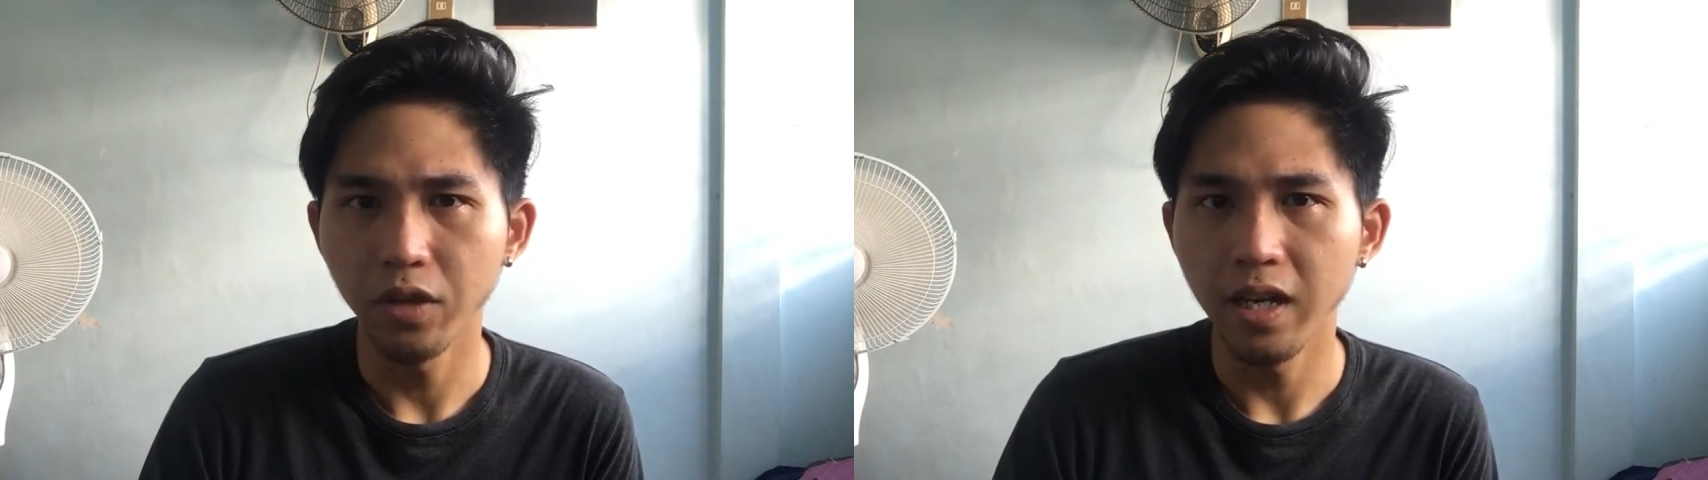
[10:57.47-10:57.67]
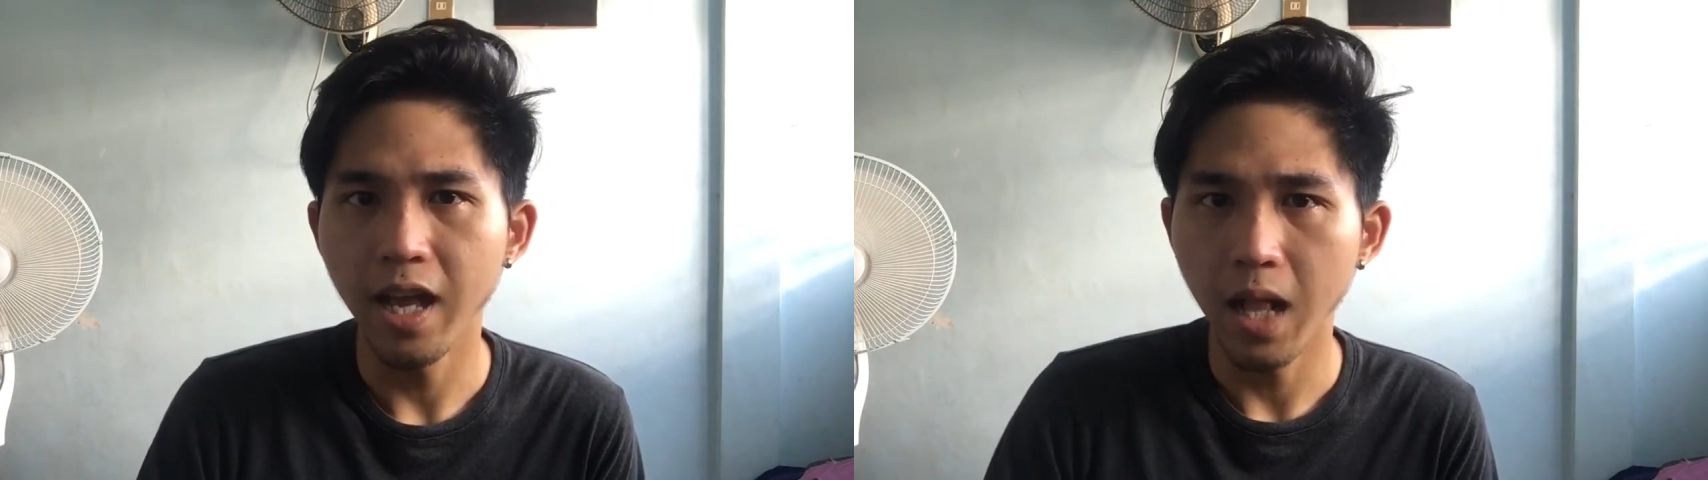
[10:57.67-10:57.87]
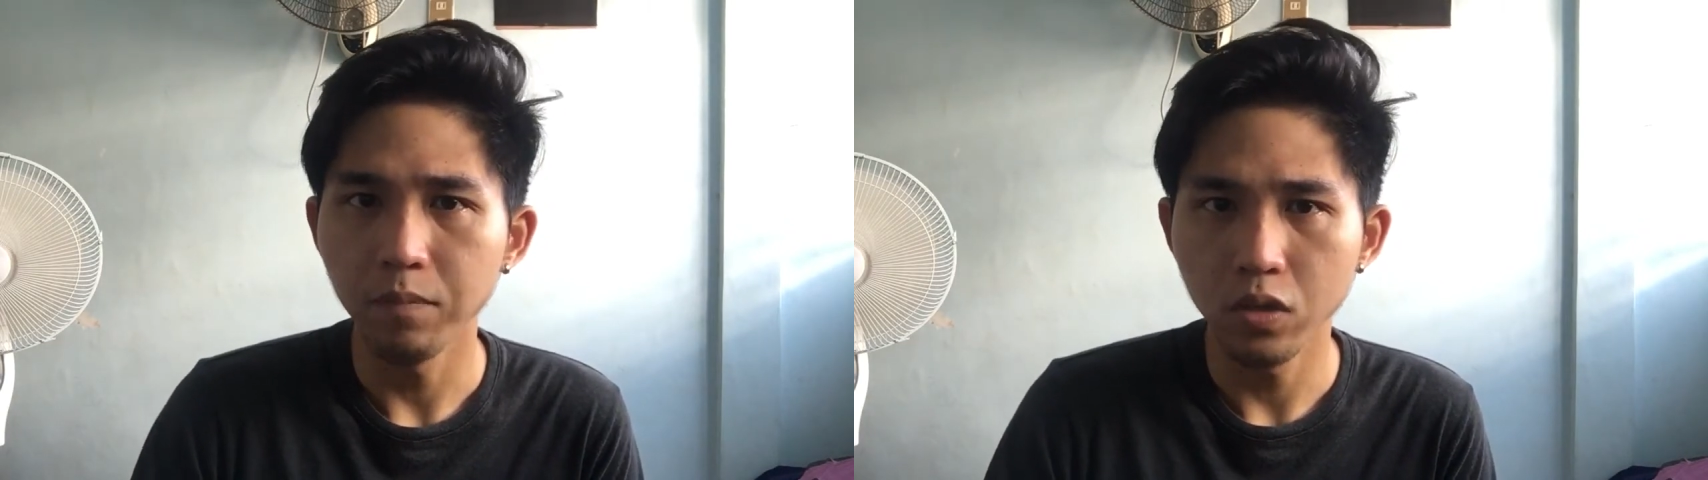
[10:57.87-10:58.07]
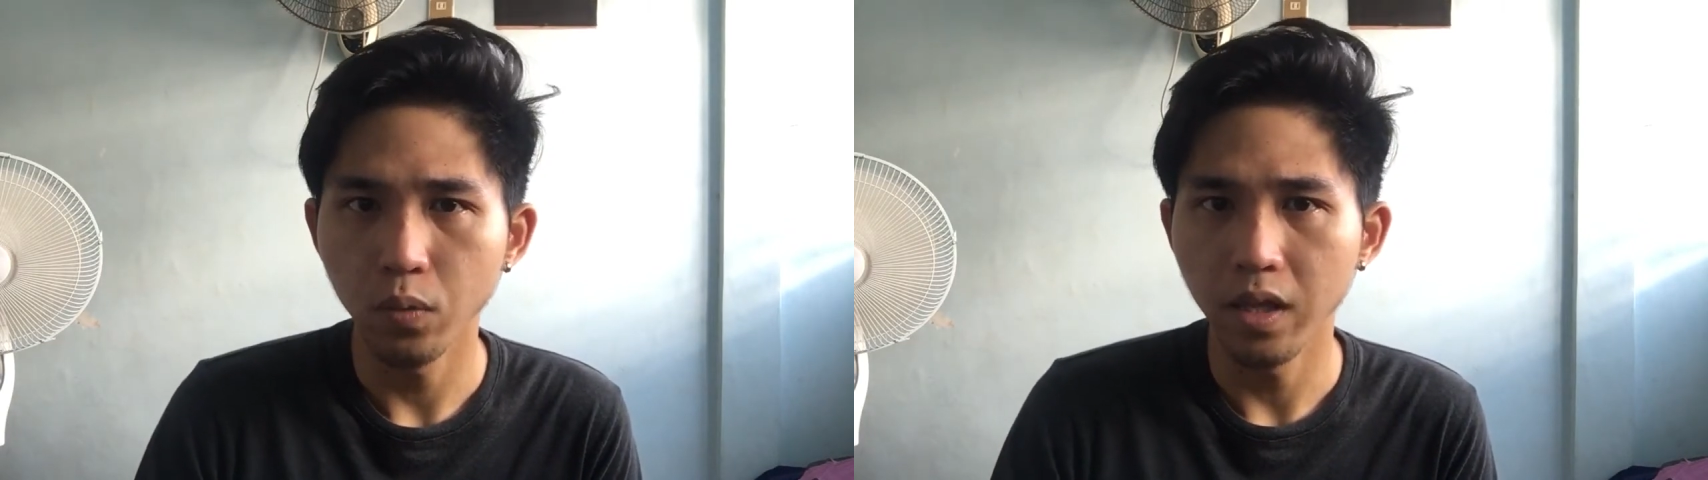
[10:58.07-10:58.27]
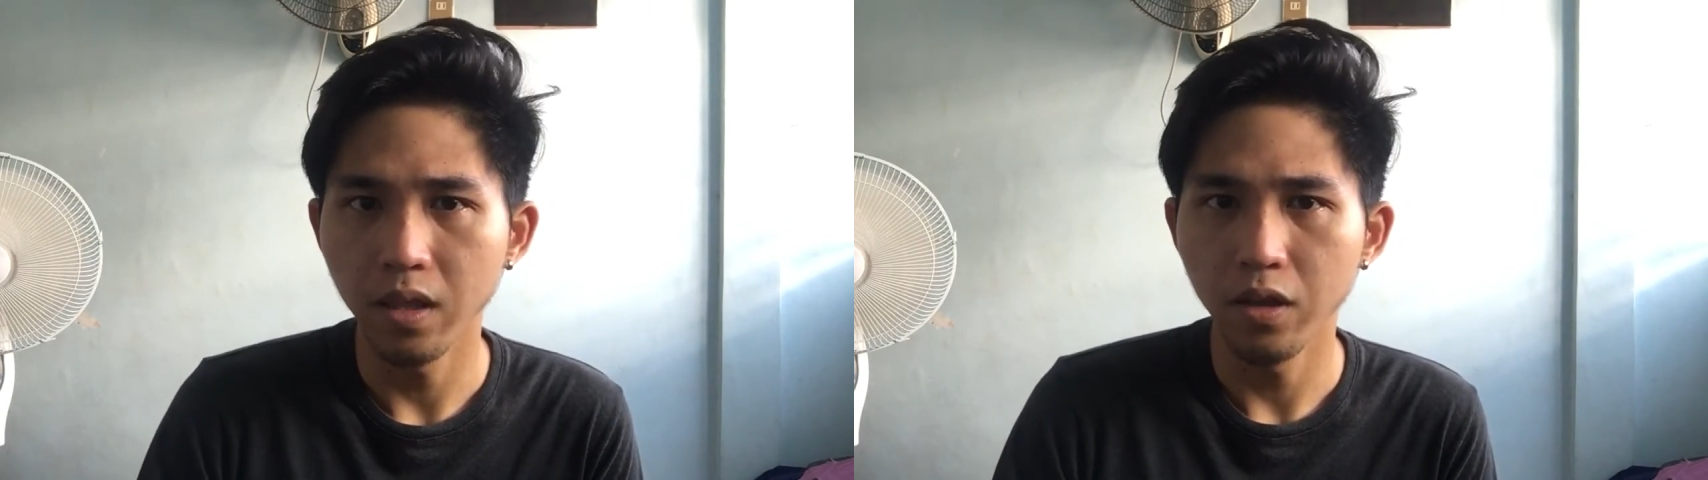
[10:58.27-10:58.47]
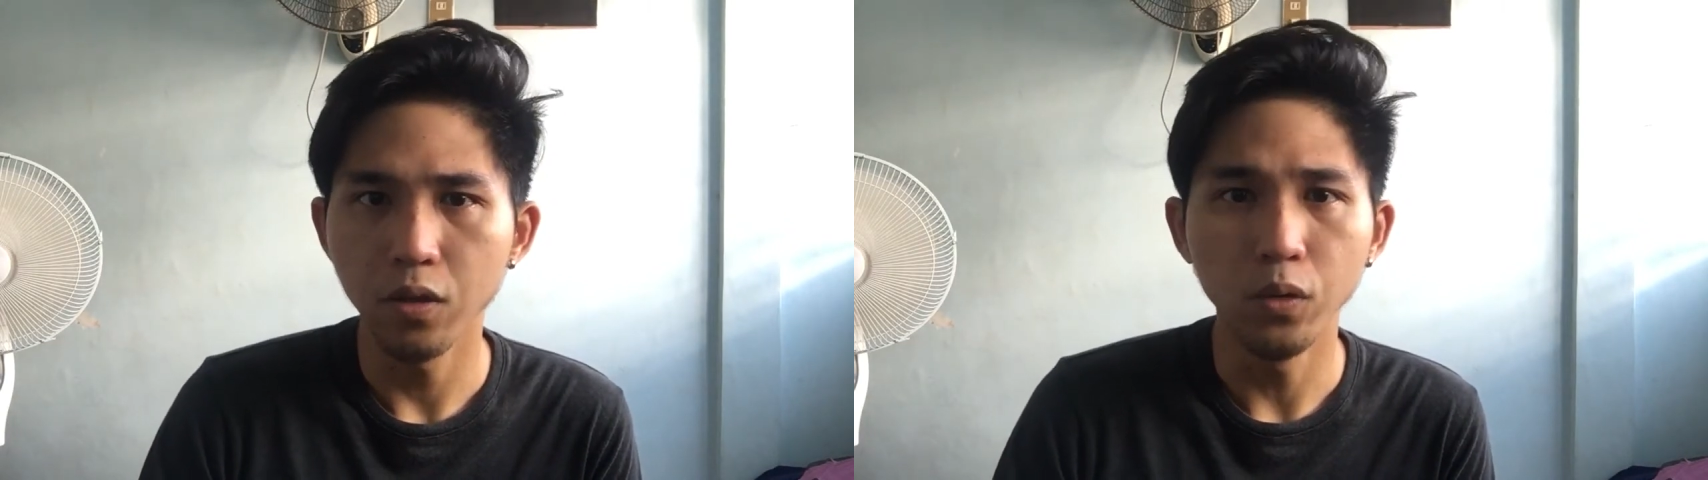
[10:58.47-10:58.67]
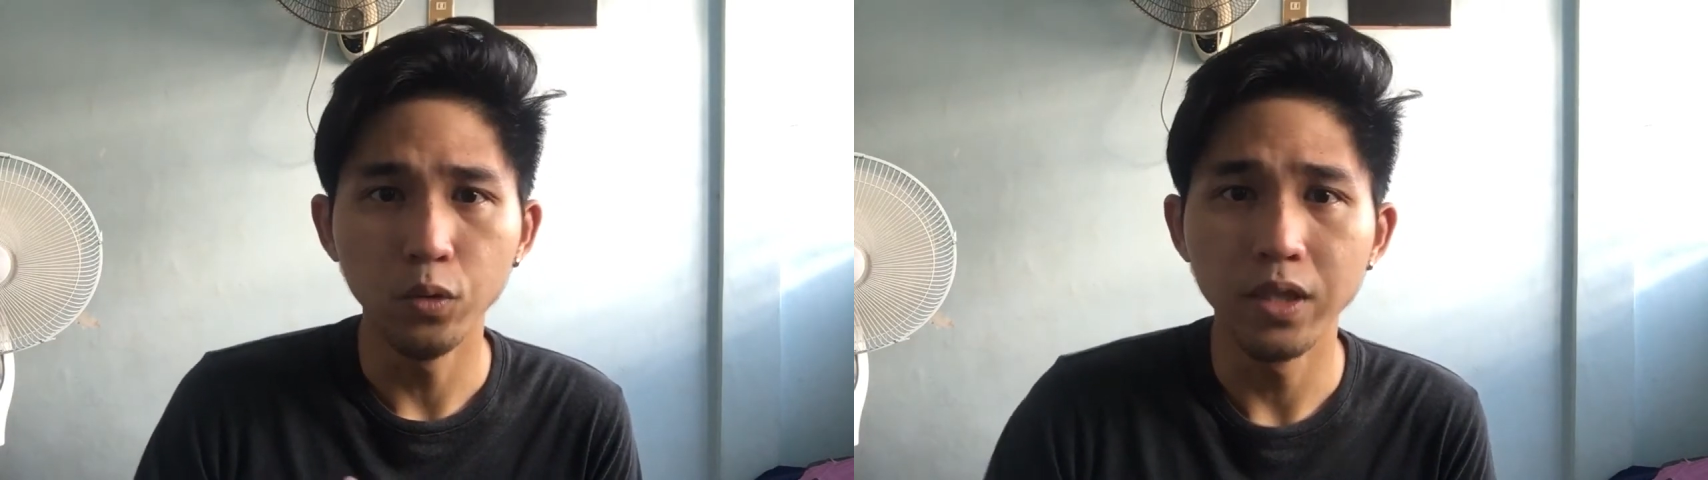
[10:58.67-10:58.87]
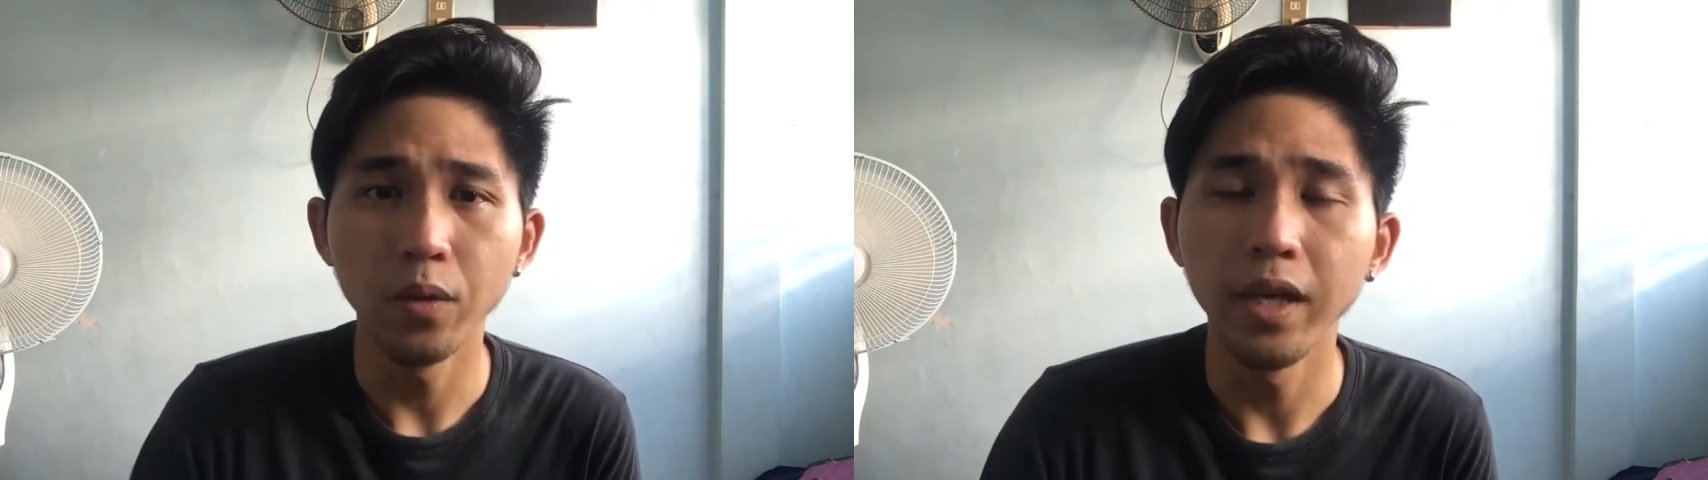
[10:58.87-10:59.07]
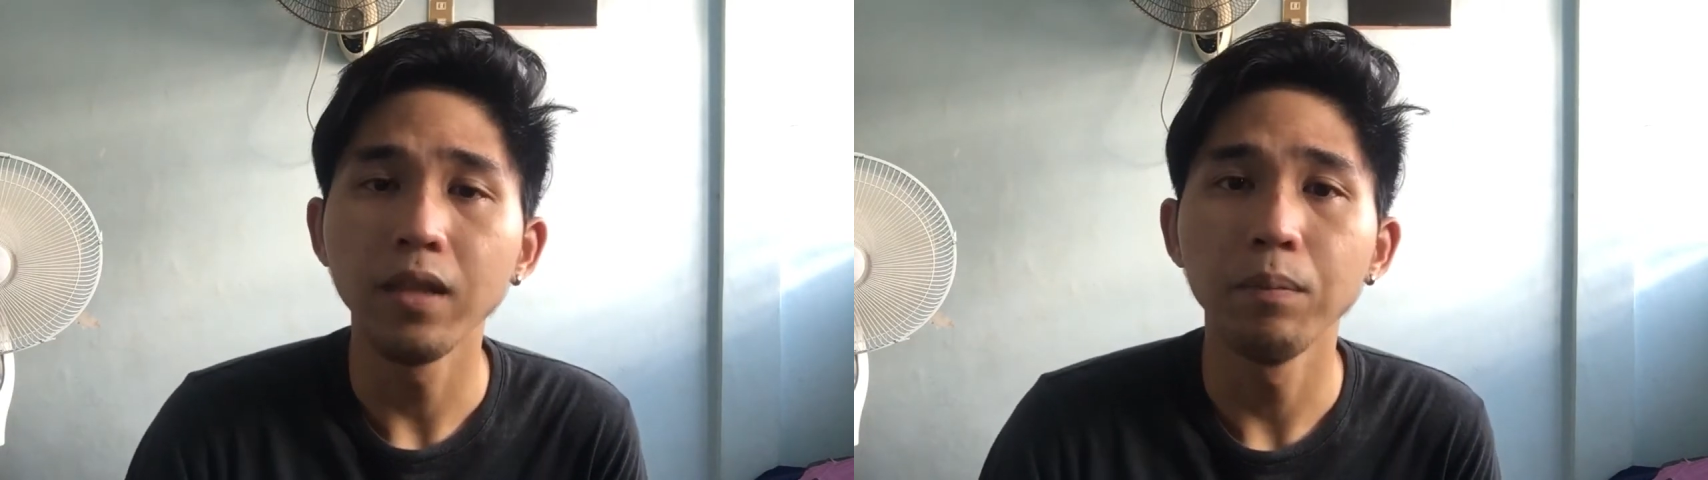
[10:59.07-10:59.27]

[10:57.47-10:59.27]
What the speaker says: really helps with, you know, losing weight,